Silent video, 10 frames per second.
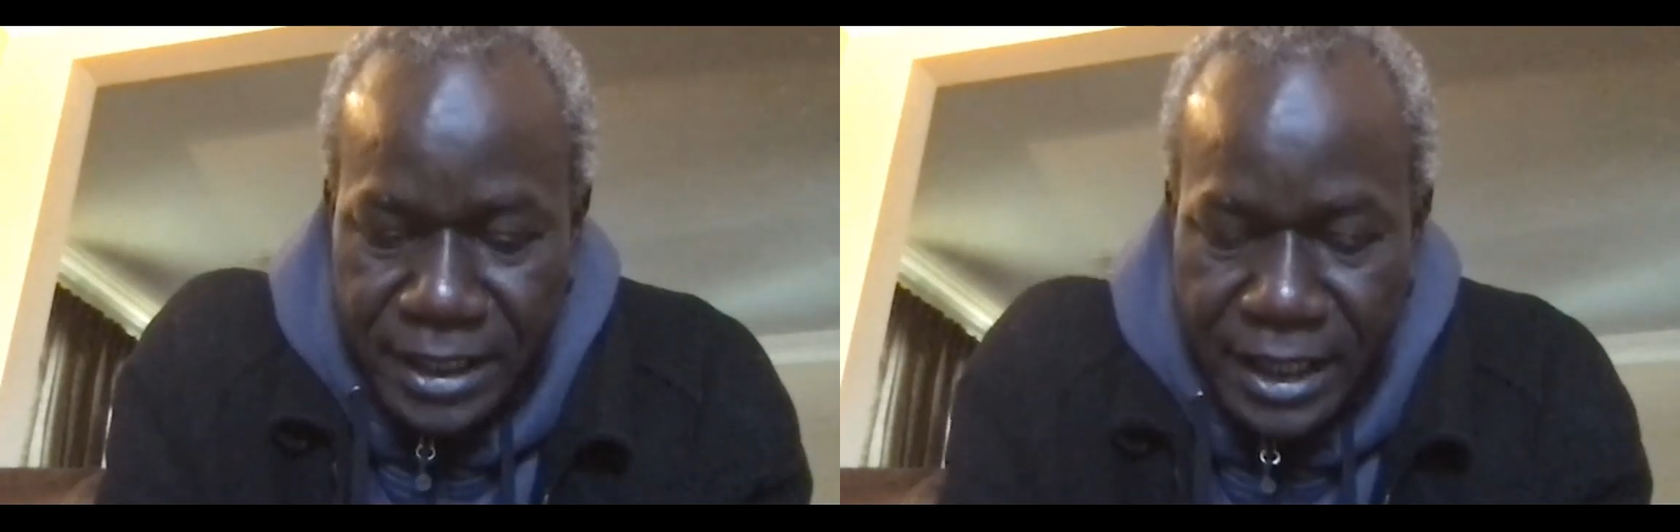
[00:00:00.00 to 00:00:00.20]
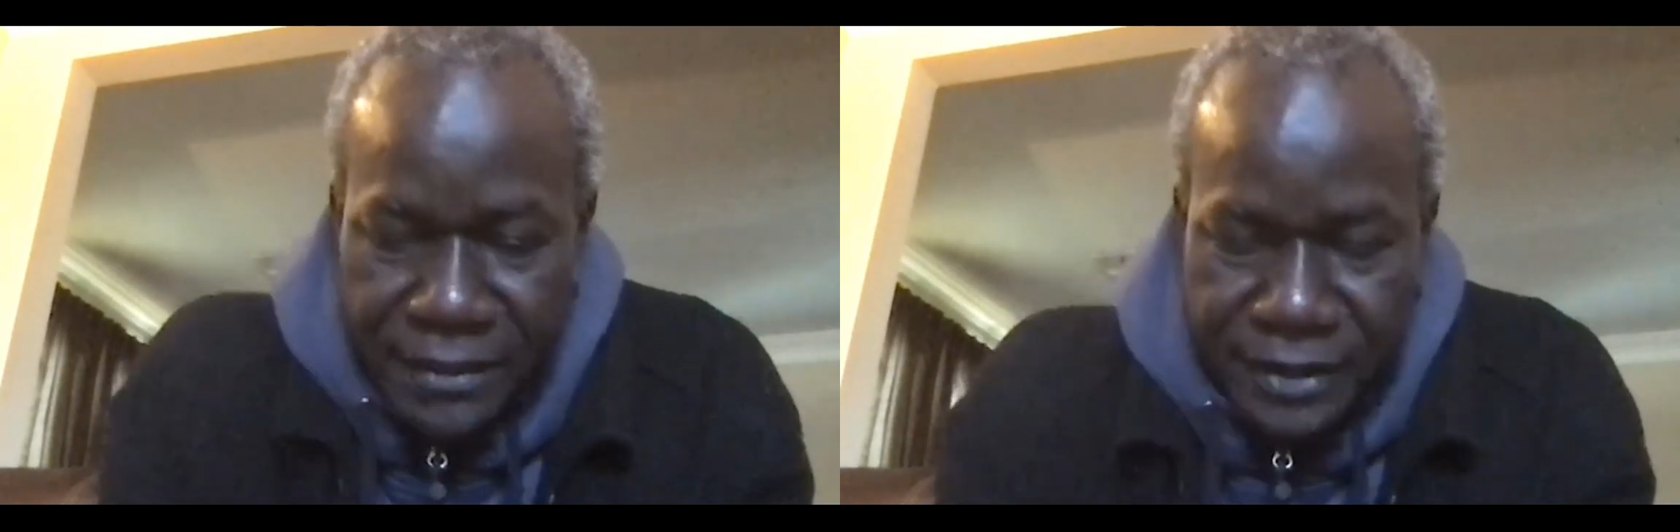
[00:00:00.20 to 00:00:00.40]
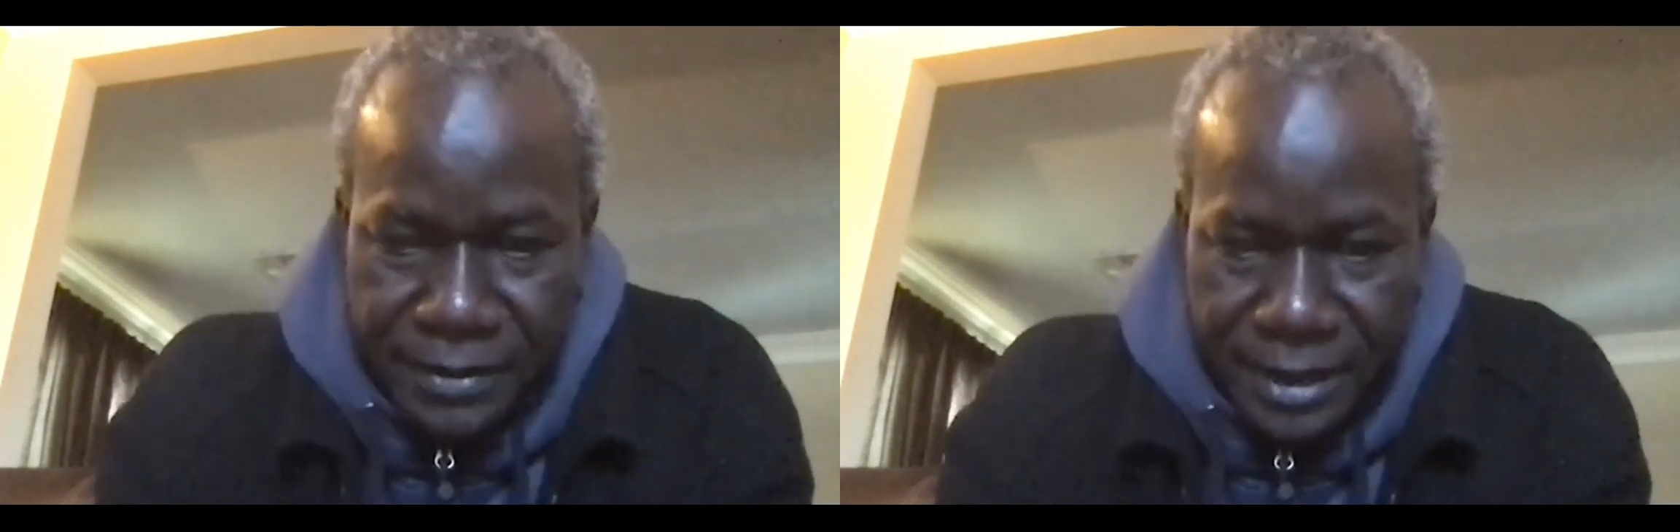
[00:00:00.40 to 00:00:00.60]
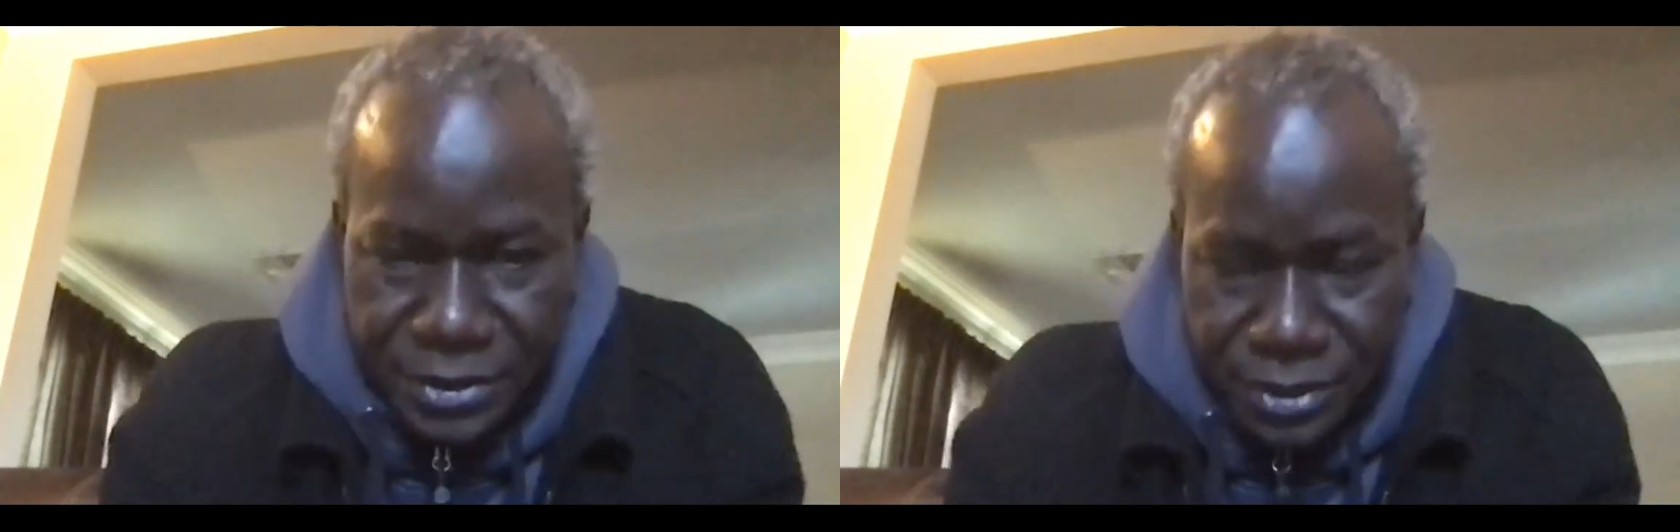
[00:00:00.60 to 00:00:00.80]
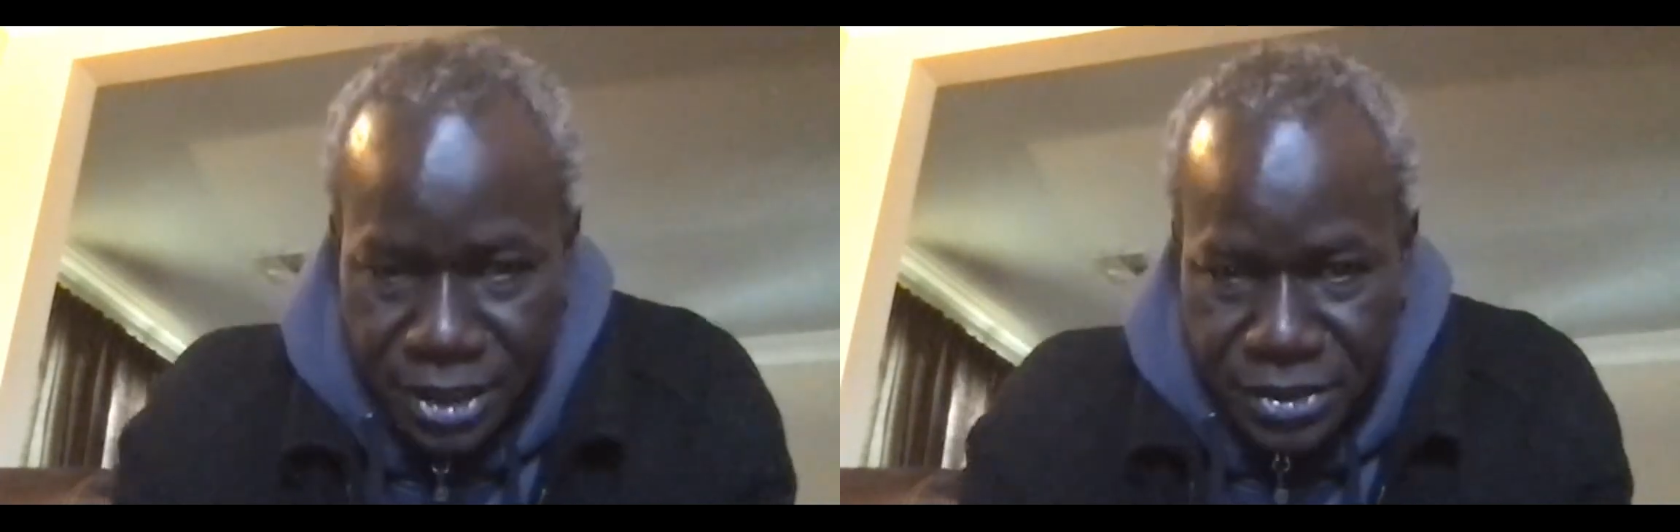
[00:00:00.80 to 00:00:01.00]
gave him
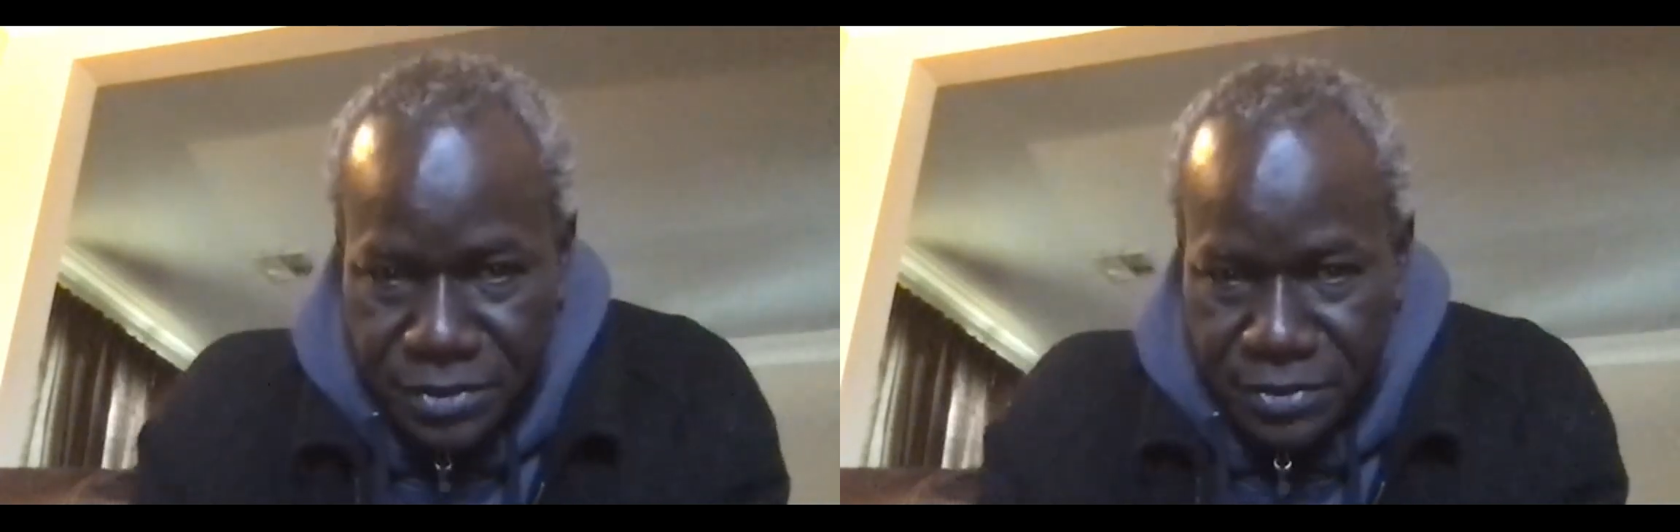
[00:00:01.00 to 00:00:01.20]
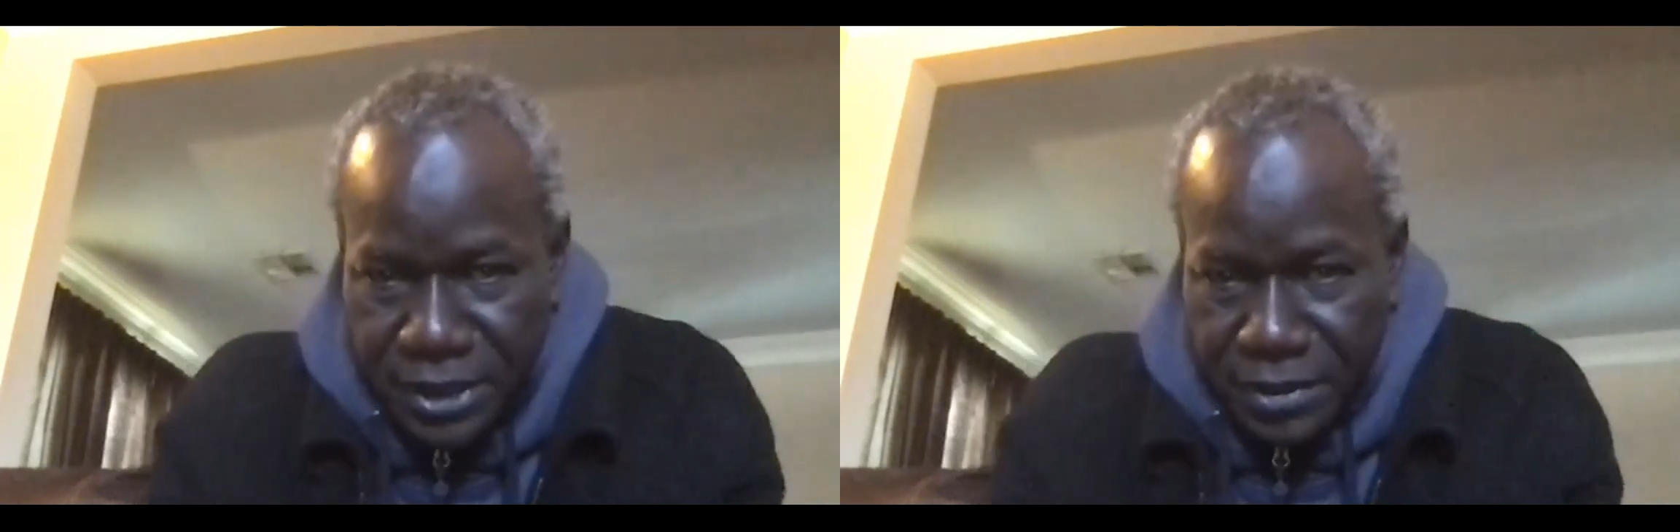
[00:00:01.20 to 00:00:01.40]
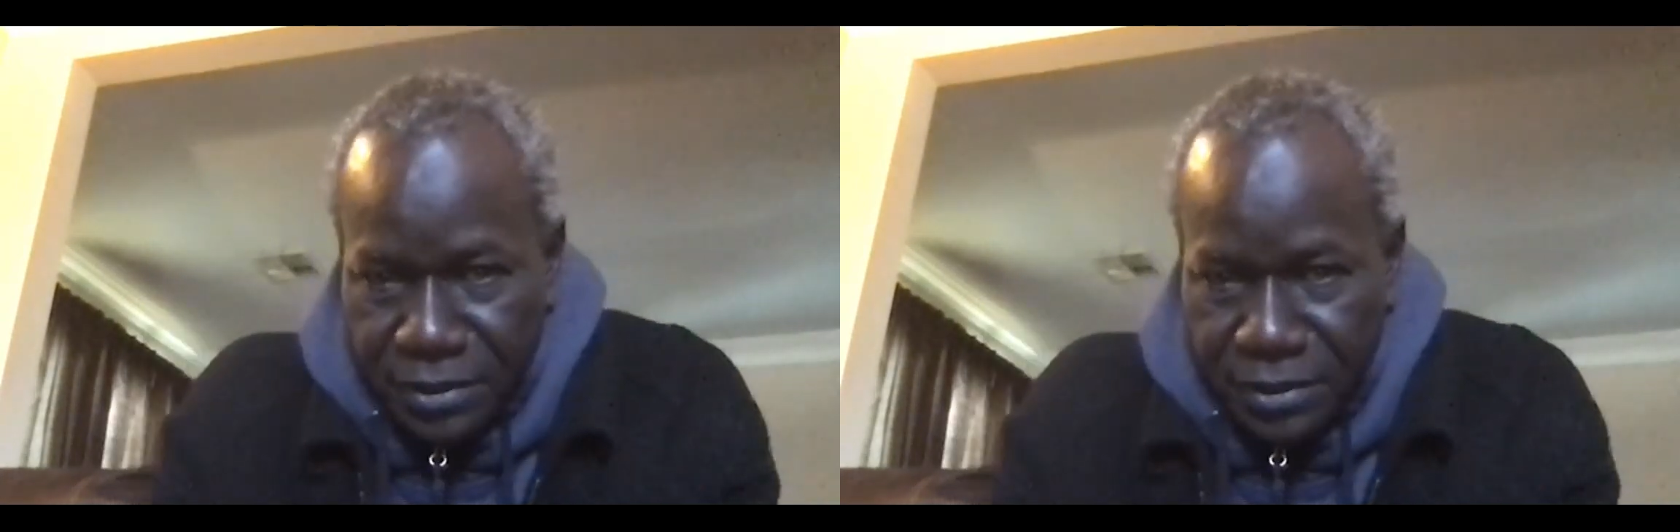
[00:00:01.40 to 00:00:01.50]
instruction to get